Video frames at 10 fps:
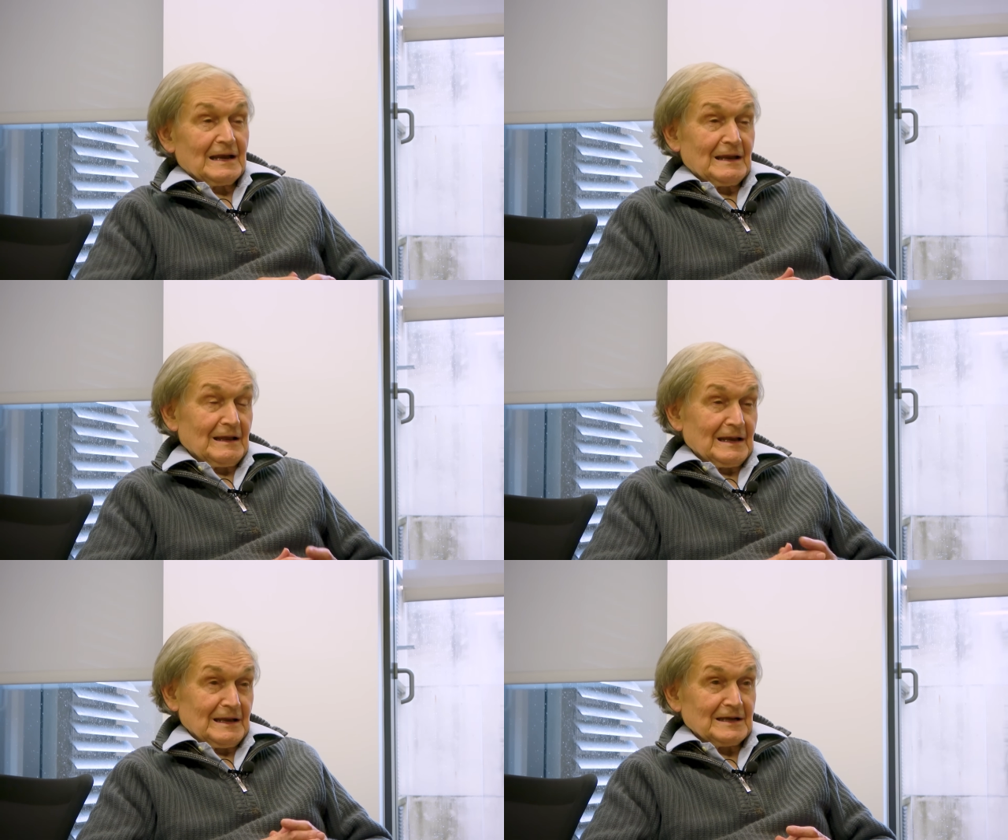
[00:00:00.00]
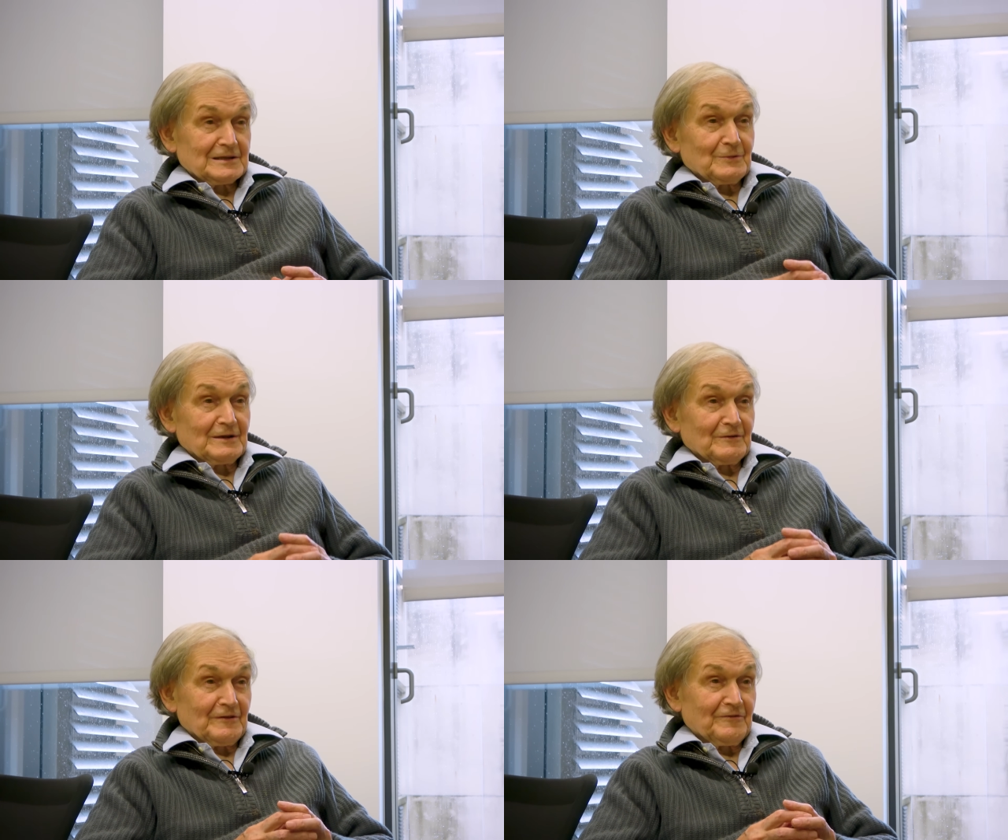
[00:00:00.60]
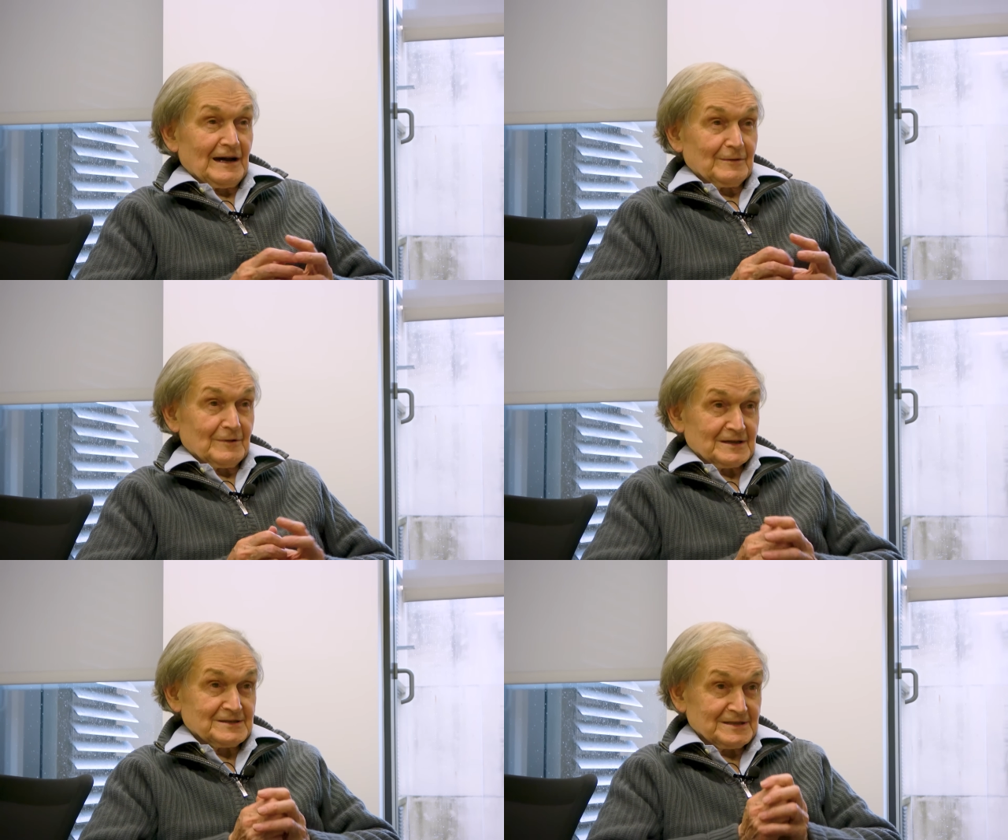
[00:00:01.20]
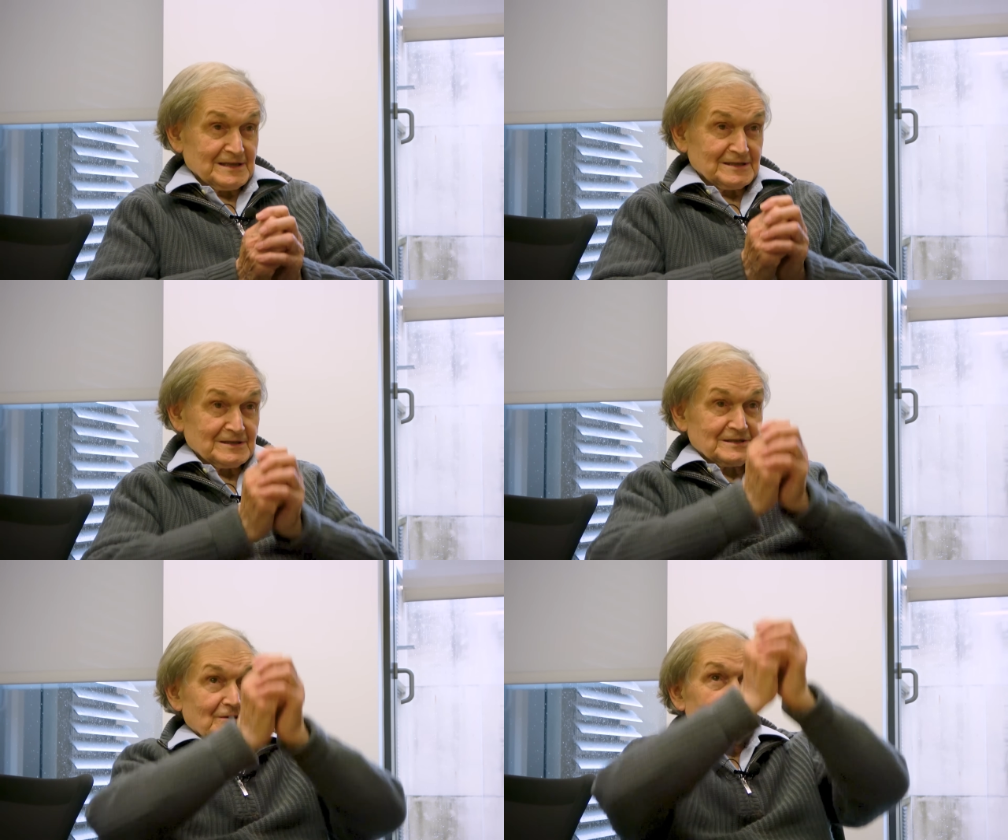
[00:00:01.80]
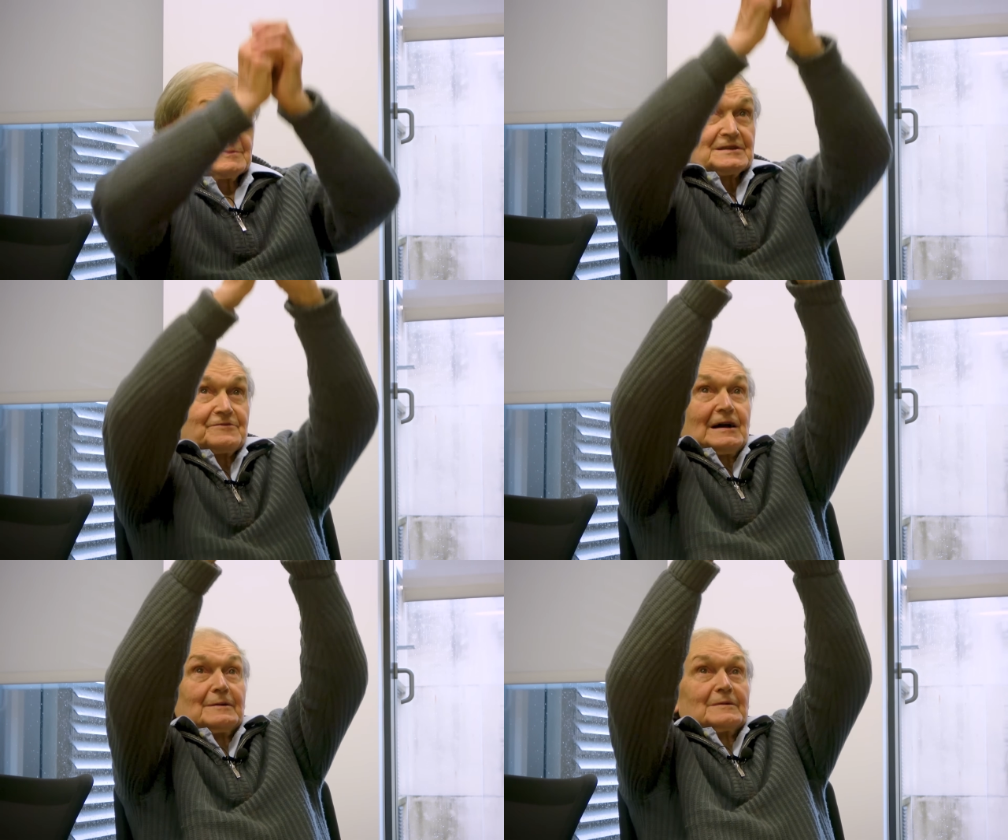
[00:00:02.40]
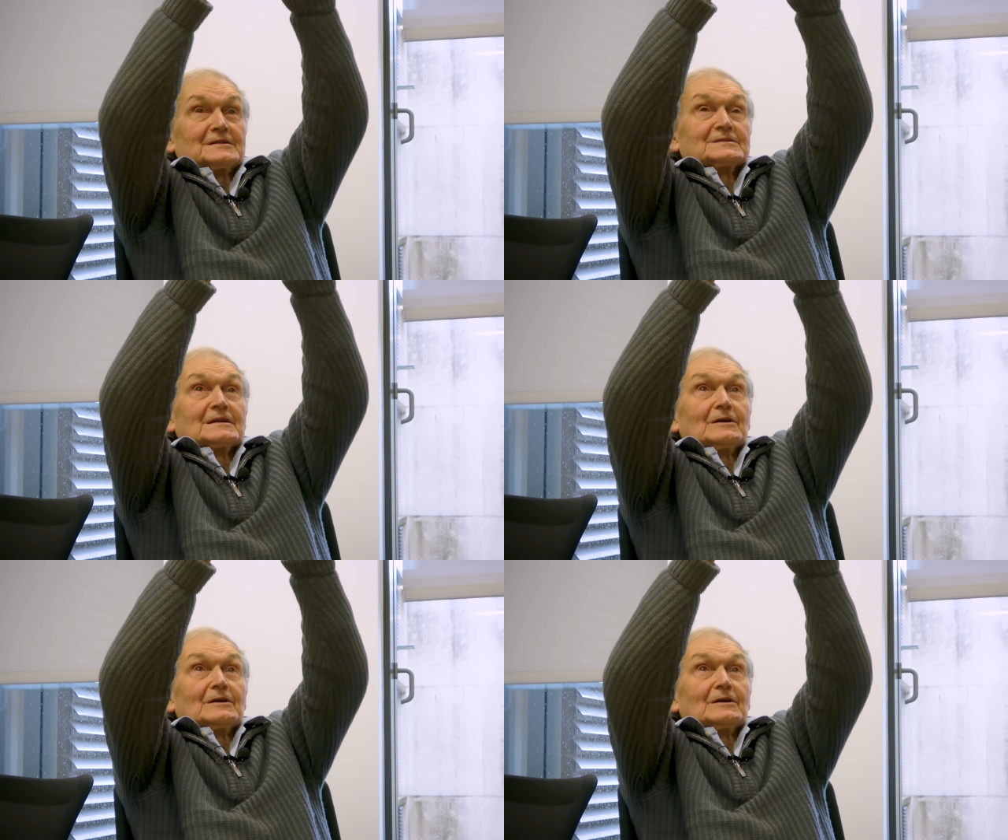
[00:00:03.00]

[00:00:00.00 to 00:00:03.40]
I like, I like the one of the fireworks. He says he describes his fireworks.